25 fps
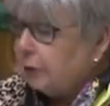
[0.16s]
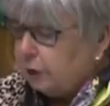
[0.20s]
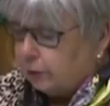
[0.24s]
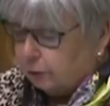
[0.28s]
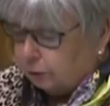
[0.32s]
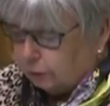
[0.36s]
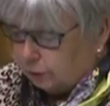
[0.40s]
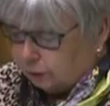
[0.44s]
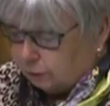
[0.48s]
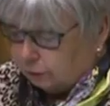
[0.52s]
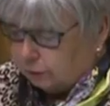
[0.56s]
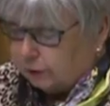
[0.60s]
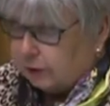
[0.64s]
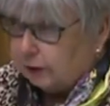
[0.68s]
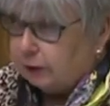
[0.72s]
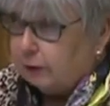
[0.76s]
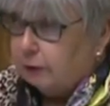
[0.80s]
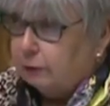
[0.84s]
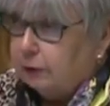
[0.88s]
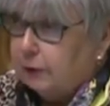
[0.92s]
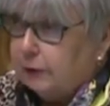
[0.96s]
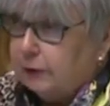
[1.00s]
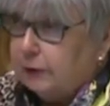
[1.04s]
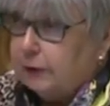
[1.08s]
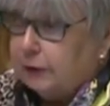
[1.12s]
Social
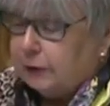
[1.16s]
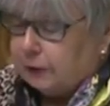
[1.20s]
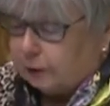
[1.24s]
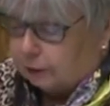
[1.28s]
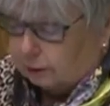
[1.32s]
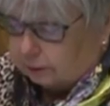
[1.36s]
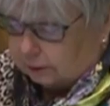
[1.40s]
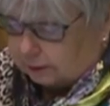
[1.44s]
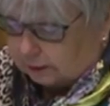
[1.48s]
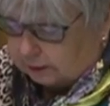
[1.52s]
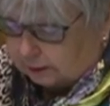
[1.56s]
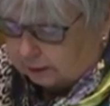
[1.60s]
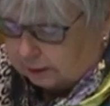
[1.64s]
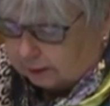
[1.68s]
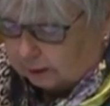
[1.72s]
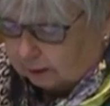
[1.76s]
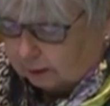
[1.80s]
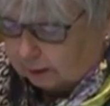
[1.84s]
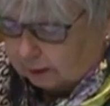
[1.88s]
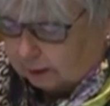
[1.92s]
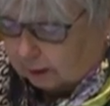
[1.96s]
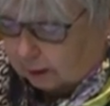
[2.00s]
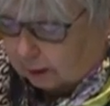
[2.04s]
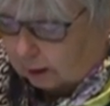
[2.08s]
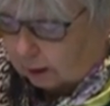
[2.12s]
Security Scotland.
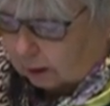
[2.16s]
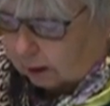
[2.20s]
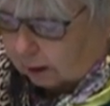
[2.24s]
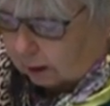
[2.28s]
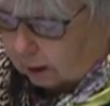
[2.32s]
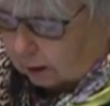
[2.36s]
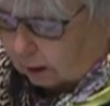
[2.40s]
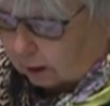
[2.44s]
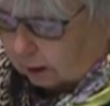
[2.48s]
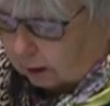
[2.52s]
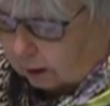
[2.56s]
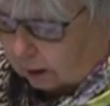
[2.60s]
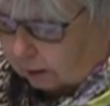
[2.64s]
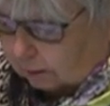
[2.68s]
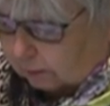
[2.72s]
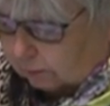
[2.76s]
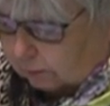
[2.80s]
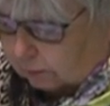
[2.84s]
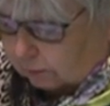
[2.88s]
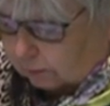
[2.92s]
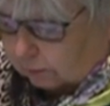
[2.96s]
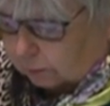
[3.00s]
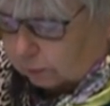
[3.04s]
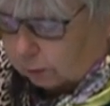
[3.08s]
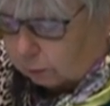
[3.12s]

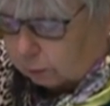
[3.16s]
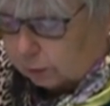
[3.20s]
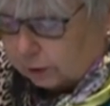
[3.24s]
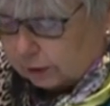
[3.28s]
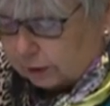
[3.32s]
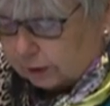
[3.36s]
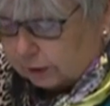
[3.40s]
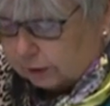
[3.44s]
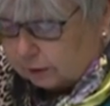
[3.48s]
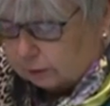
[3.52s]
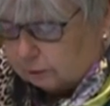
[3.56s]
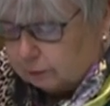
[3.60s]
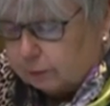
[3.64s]
Those